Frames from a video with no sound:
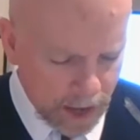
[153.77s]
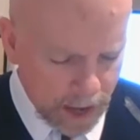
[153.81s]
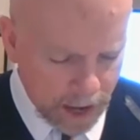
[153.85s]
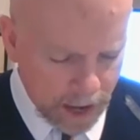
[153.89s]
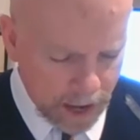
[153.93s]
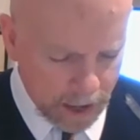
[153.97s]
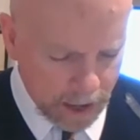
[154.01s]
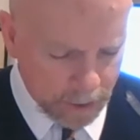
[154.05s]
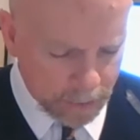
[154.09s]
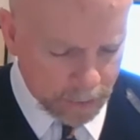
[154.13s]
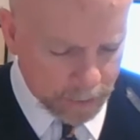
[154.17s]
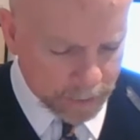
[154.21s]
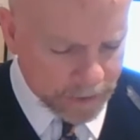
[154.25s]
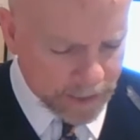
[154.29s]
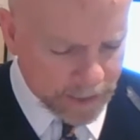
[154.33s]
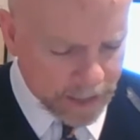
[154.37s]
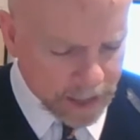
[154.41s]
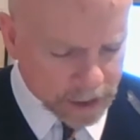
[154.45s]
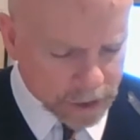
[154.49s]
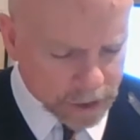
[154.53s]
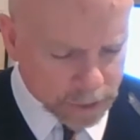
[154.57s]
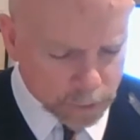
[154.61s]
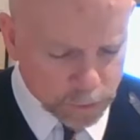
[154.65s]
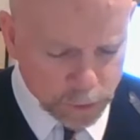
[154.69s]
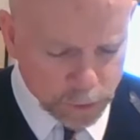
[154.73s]

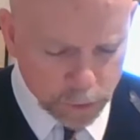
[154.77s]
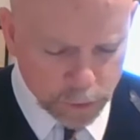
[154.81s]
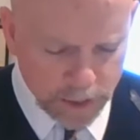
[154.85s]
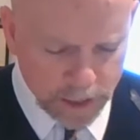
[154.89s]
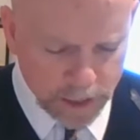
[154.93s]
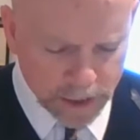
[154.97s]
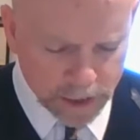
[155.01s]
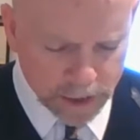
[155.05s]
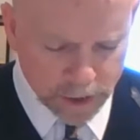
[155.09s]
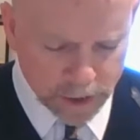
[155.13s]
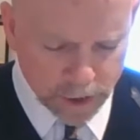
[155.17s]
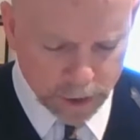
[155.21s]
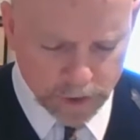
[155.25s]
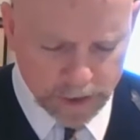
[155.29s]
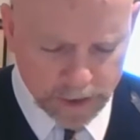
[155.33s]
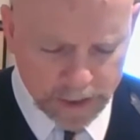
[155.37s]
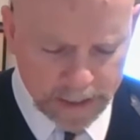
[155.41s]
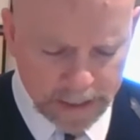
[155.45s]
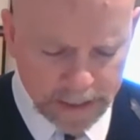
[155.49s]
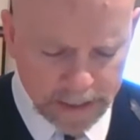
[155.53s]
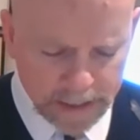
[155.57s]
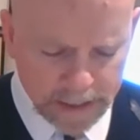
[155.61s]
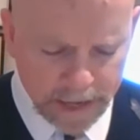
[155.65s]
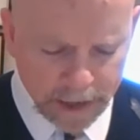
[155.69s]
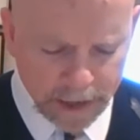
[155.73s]
Analysis from
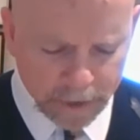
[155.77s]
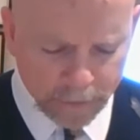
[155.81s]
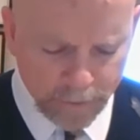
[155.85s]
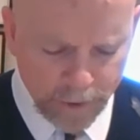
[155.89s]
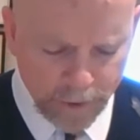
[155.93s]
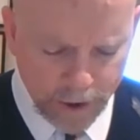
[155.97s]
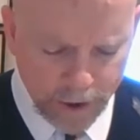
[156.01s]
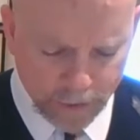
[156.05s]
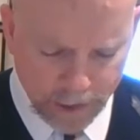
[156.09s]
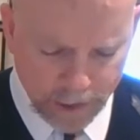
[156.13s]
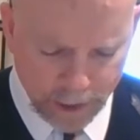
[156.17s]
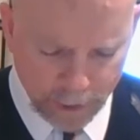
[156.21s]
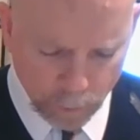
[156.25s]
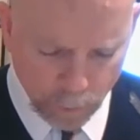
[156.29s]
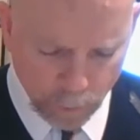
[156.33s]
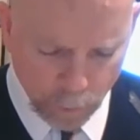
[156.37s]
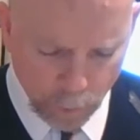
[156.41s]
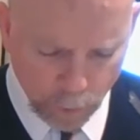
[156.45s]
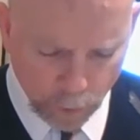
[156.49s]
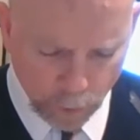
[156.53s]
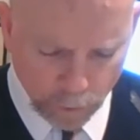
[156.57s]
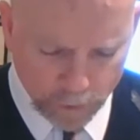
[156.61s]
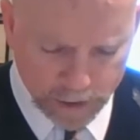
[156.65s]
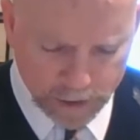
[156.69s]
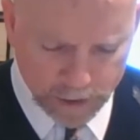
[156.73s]
2013 now found that
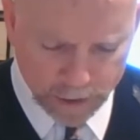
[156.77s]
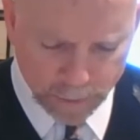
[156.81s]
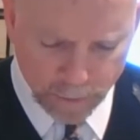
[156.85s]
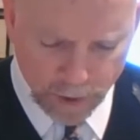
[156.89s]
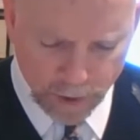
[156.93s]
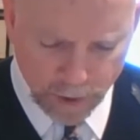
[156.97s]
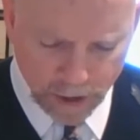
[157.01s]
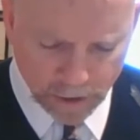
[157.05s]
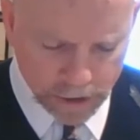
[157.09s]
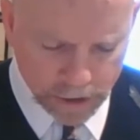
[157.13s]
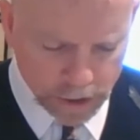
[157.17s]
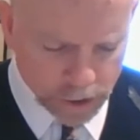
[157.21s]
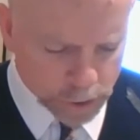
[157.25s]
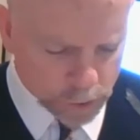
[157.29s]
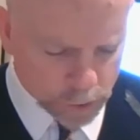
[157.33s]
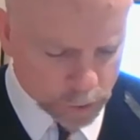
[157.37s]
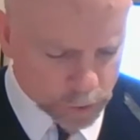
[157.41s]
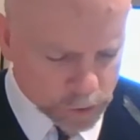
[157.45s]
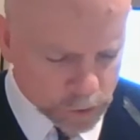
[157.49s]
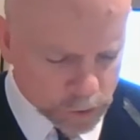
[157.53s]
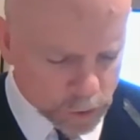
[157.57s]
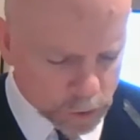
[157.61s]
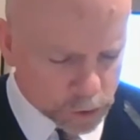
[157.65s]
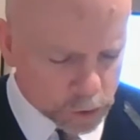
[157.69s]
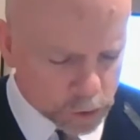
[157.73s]
more recent model years are
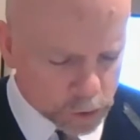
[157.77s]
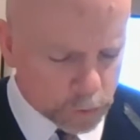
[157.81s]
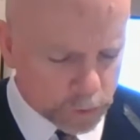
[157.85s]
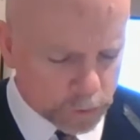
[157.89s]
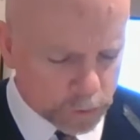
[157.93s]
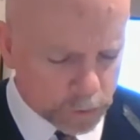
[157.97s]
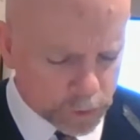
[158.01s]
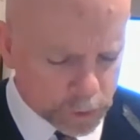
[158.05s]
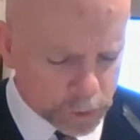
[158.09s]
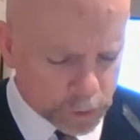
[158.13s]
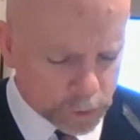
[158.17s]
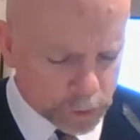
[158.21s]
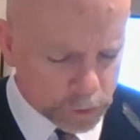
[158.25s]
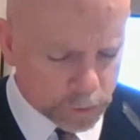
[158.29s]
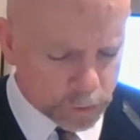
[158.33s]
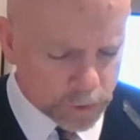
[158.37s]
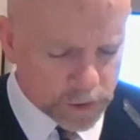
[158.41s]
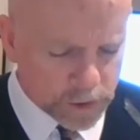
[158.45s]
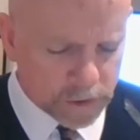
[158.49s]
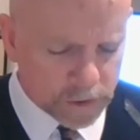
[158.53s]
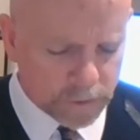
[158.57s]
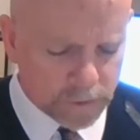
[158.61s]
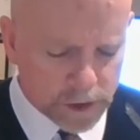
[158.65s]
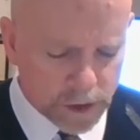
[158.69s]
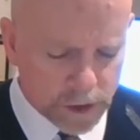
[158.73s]
associated with reduced
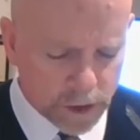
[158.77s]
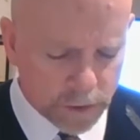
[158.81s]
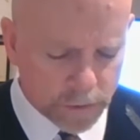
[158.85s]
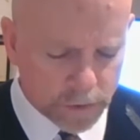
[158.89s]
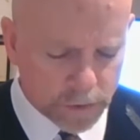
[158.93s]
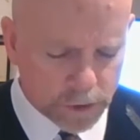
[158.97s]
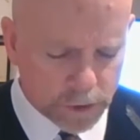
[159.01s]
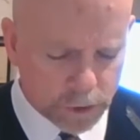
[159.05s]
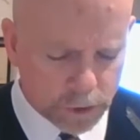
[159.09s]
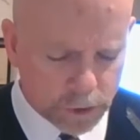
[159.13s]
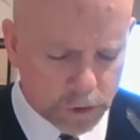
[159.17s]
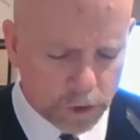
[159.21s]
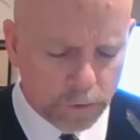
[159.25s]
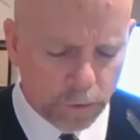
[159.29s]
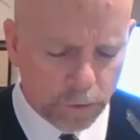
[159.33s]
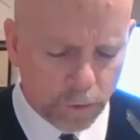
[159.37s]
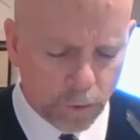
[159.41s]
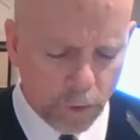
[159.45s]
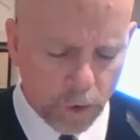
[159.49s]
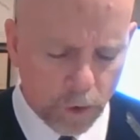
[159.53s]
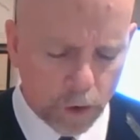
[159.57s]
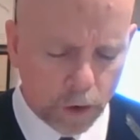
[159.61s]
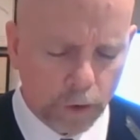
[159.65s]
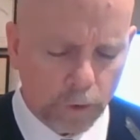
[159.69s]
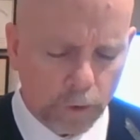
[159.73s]
risk of serious injury for
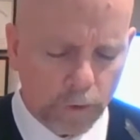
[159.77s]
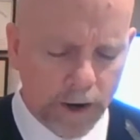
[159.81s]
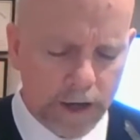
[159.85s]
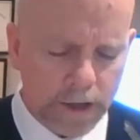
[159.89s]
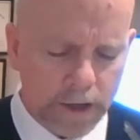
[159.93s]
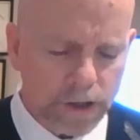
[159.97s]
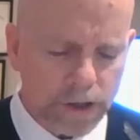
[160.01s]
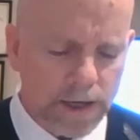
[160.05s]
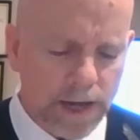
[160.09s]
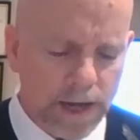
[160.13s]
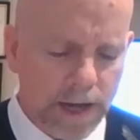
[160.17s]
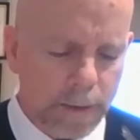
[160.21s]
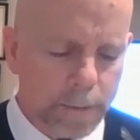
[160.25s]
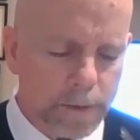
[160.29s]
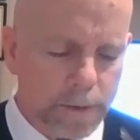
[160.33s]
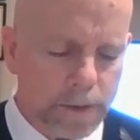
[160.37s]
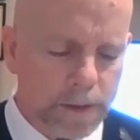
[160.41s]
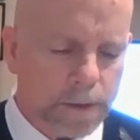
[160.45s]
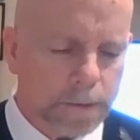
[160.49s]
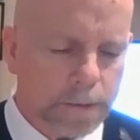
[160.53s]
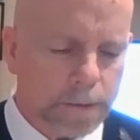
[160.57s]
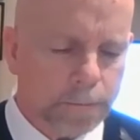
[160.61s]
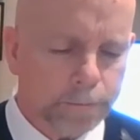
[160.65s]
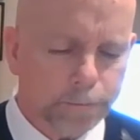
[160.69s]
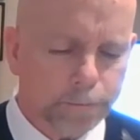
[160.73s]
all crash
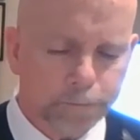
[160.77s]
types.